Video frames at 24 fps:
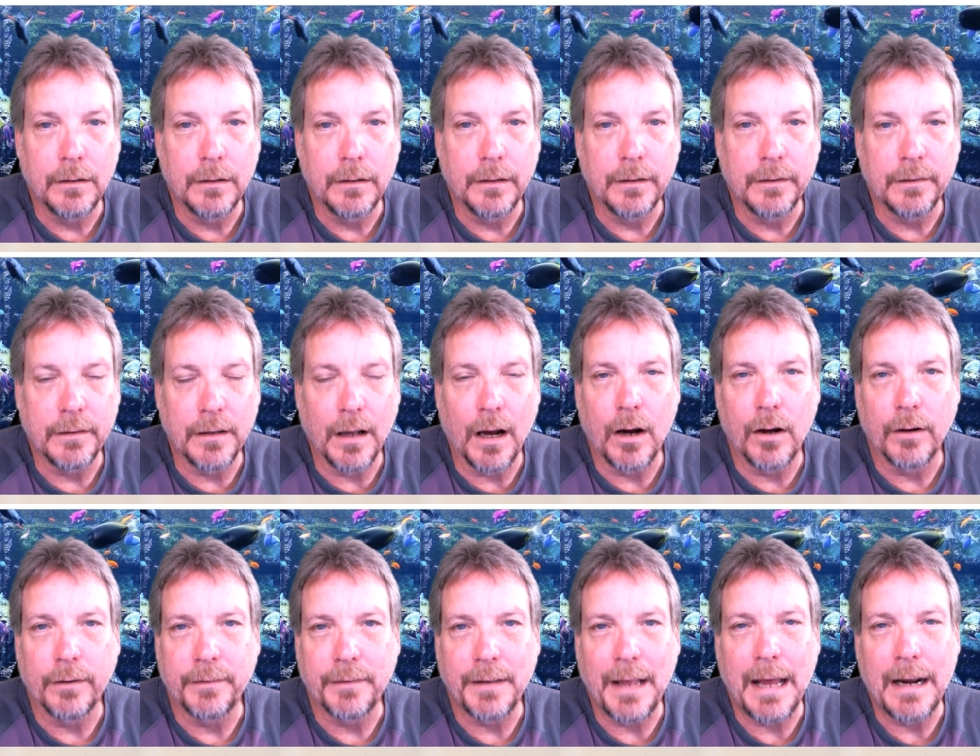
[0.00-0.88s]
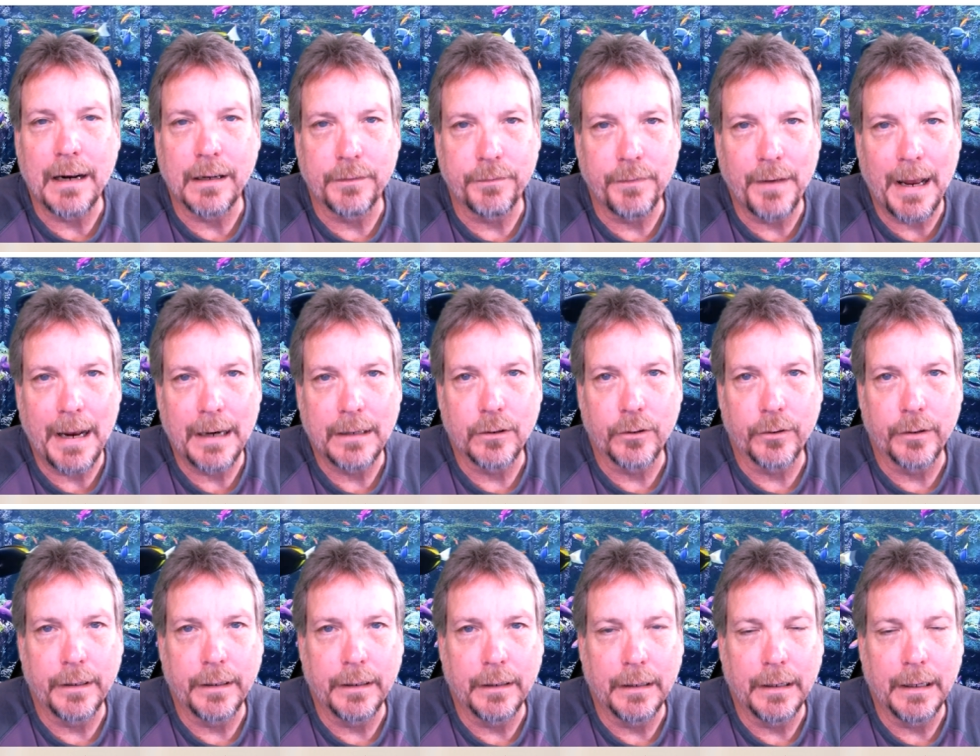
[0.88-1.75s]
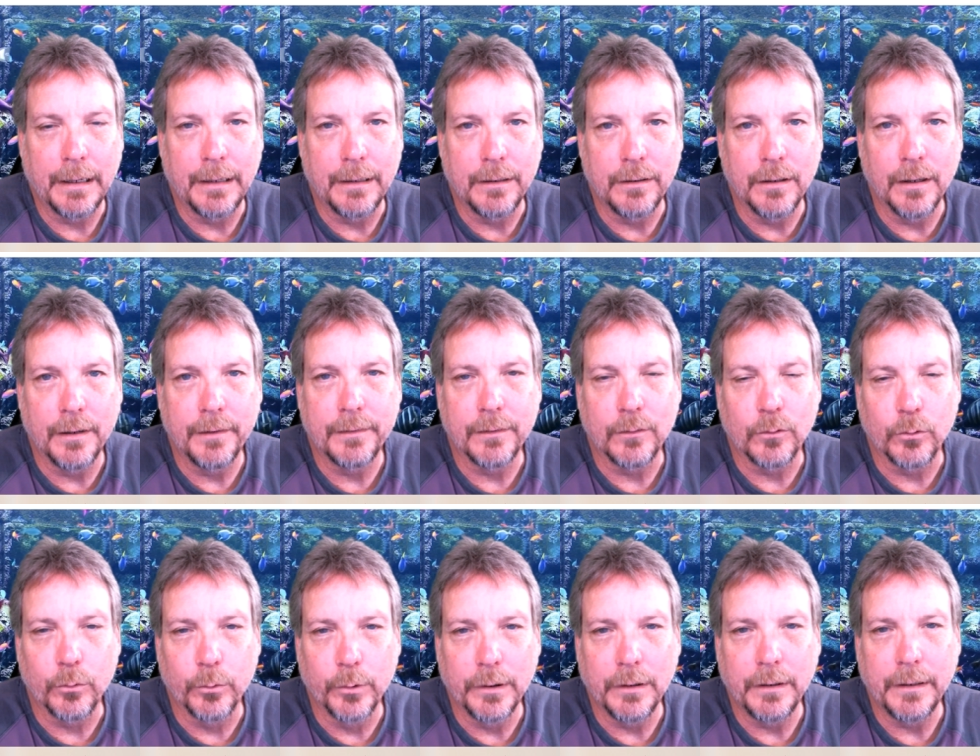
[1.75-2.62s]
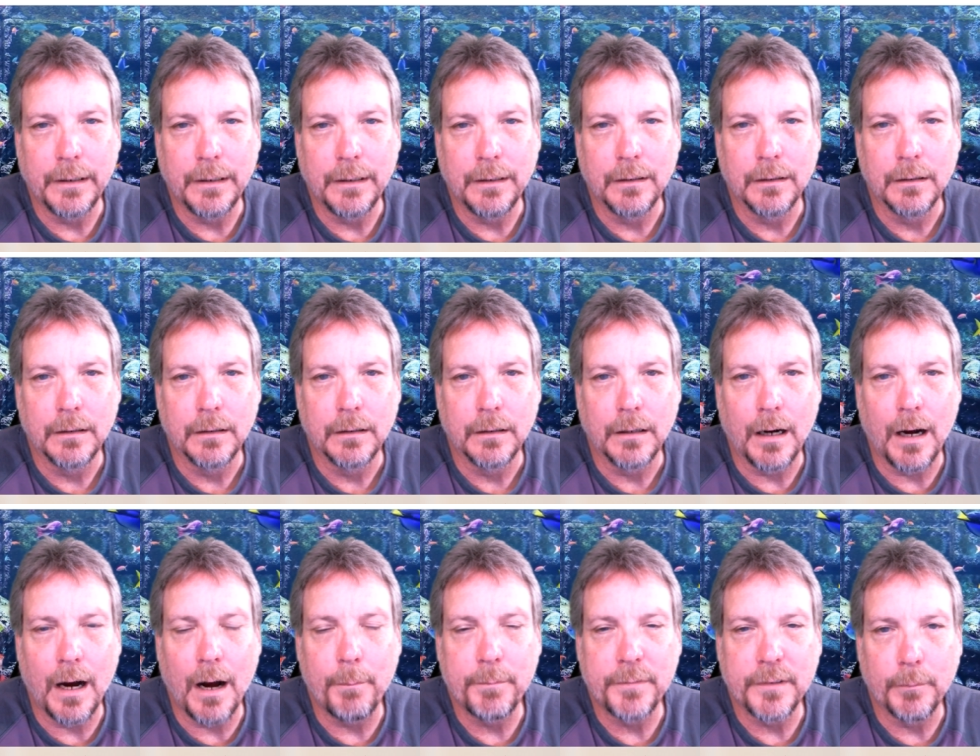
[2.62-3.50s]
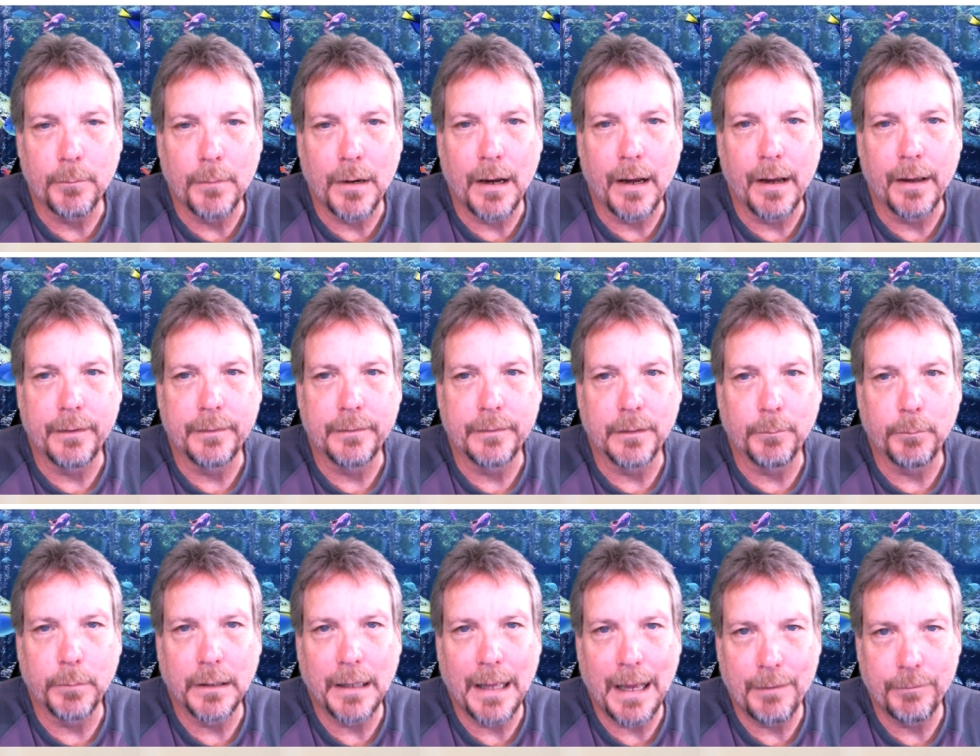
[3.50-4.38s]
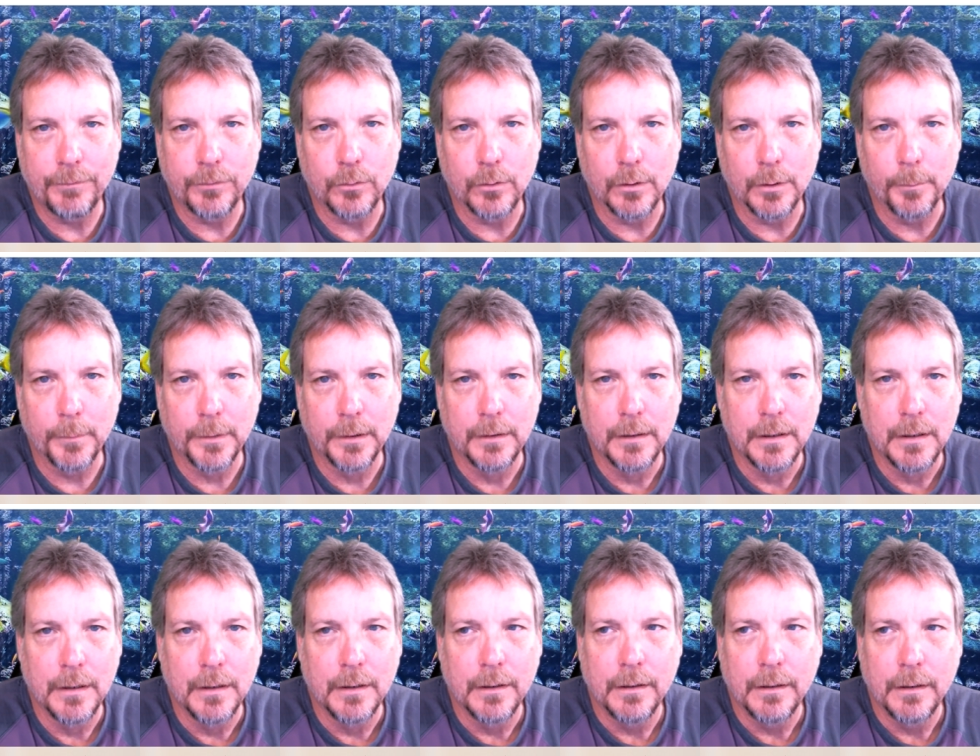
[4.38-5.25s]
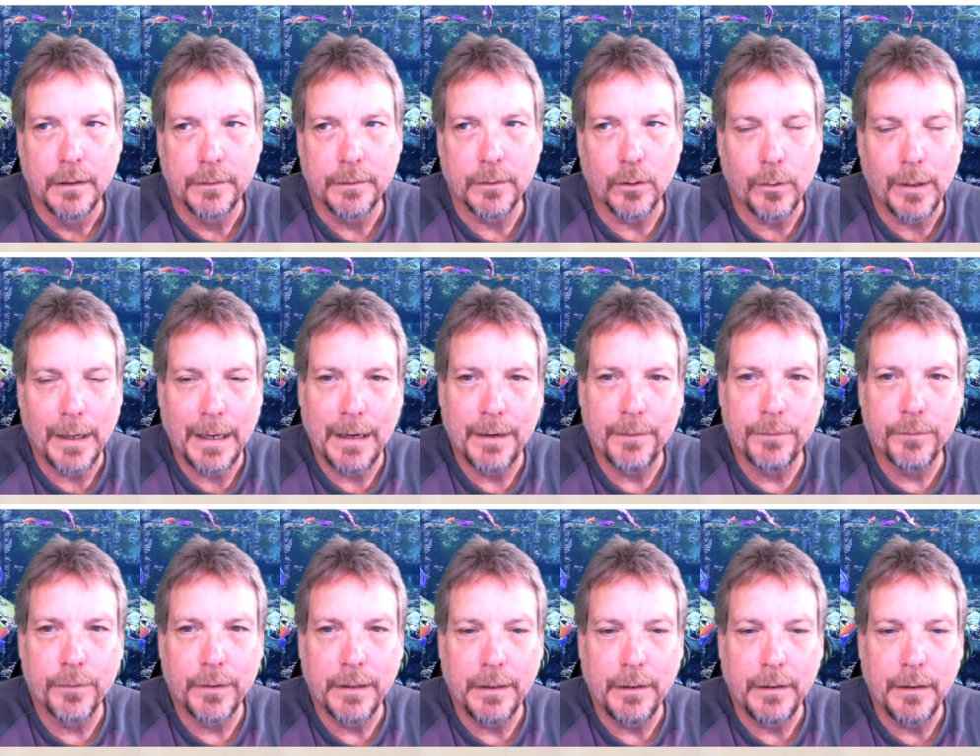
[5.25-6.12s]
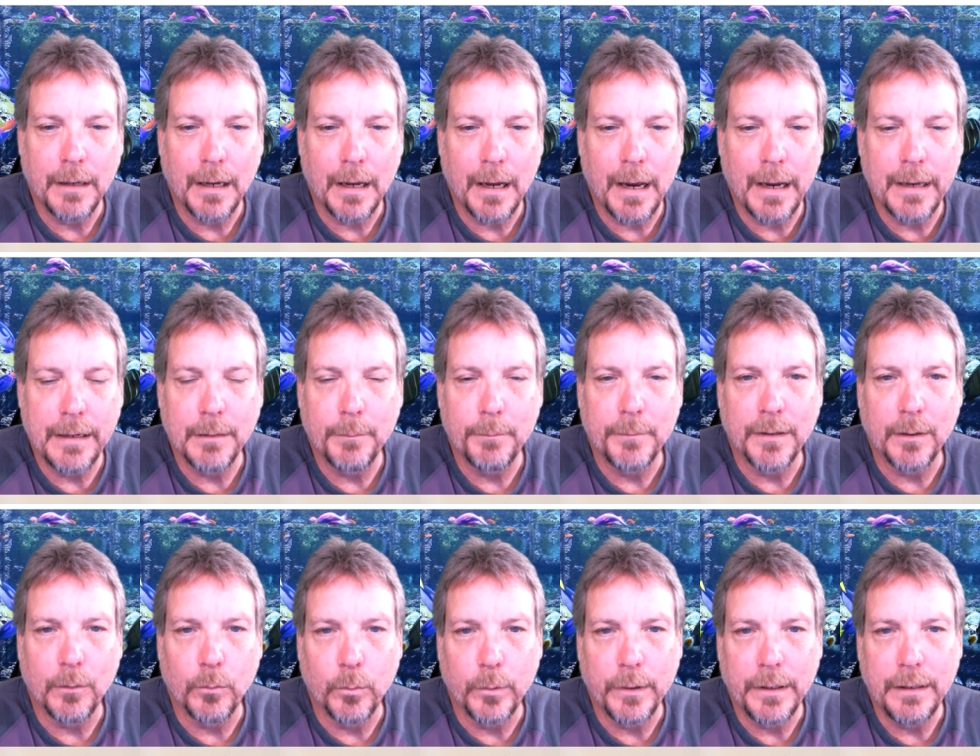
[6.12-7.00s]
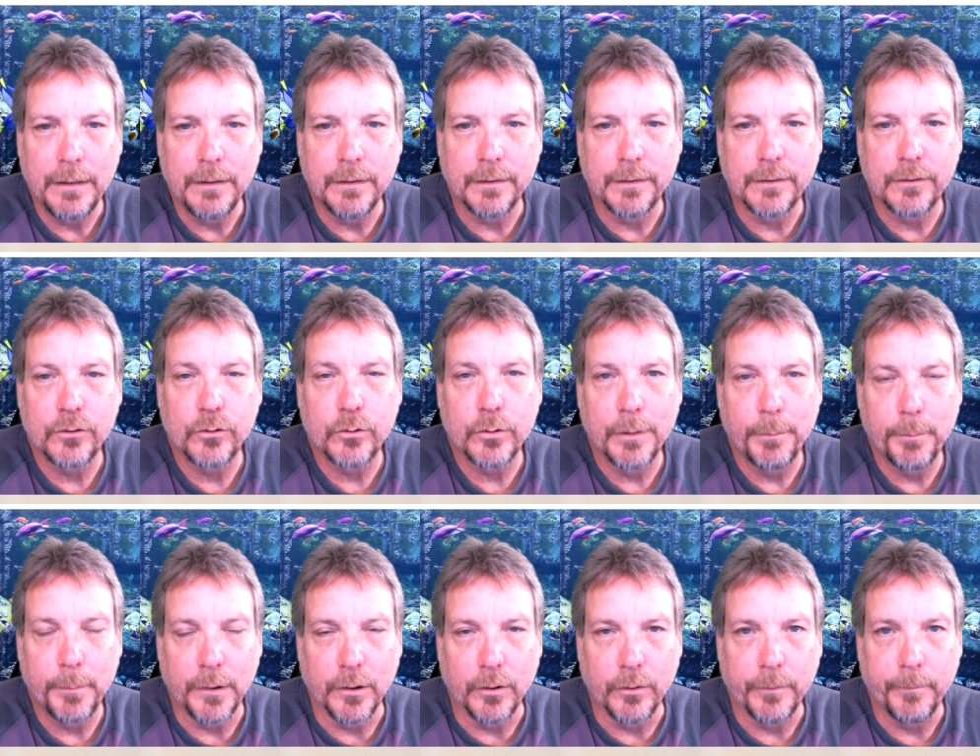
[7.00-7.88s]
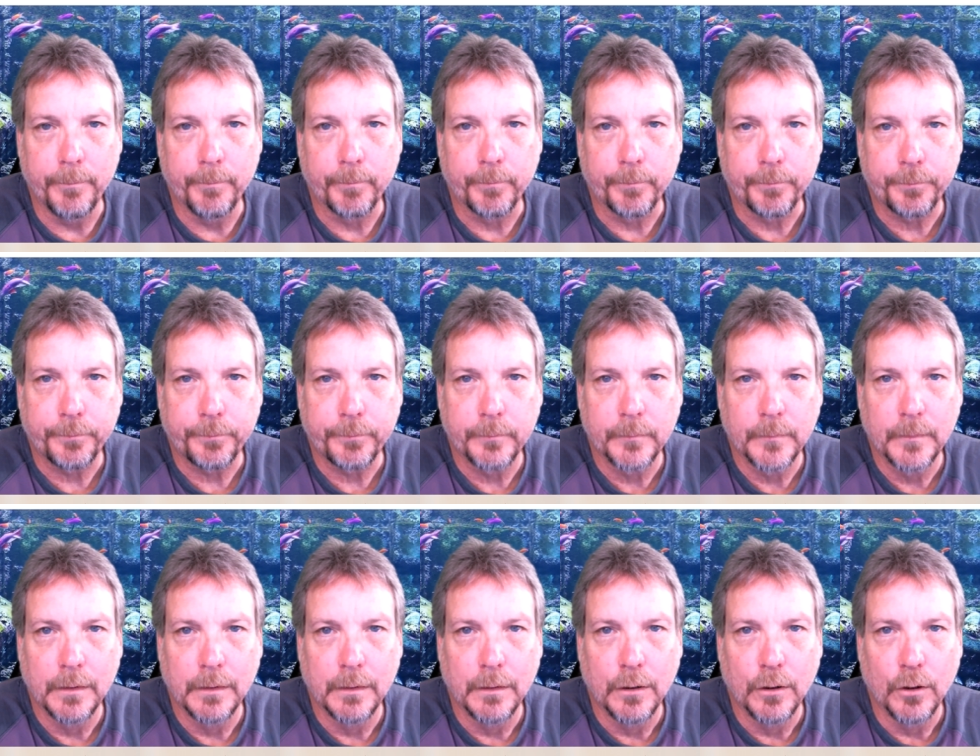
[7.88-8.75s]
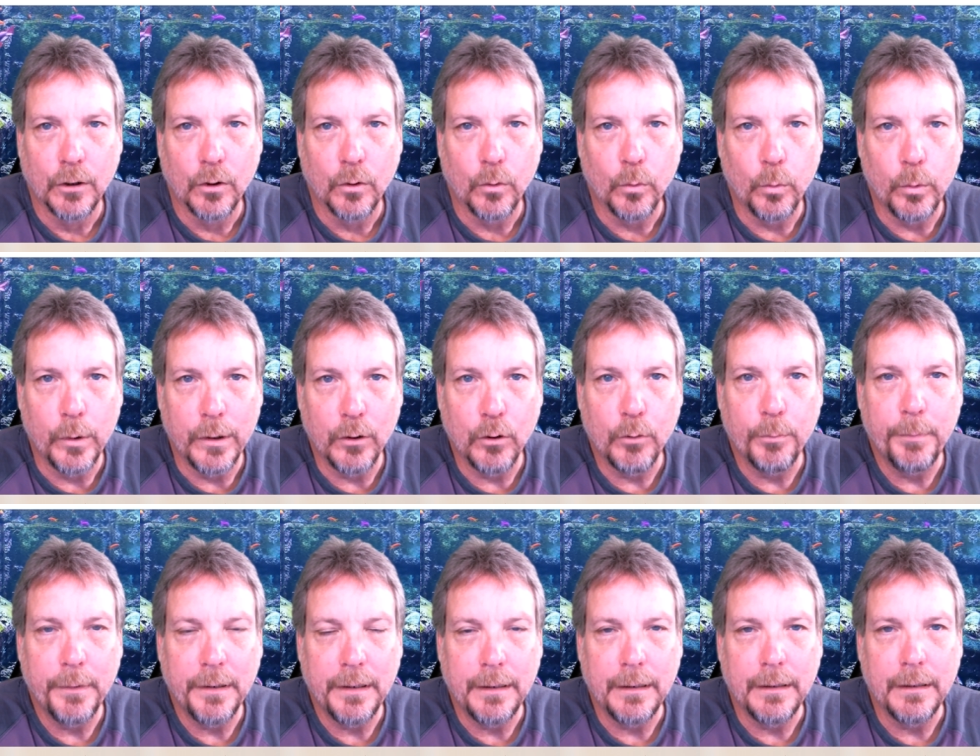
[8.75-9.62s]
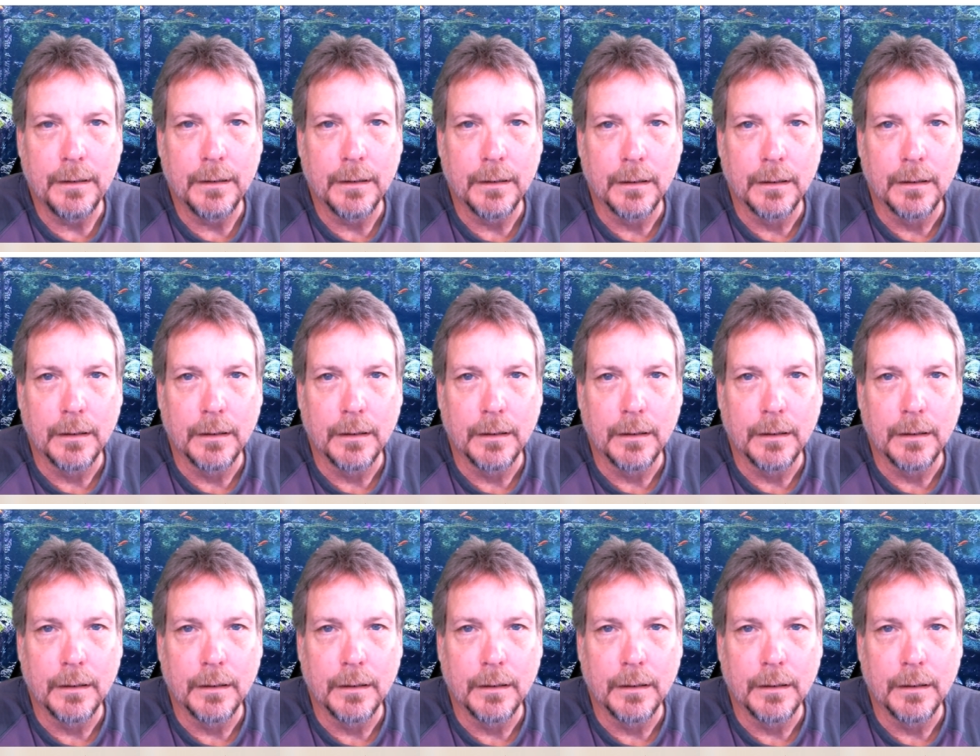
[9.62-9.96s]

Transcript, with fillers: it's not satisfactory and it doesn't really optimize the platform. So every item that we distribute will be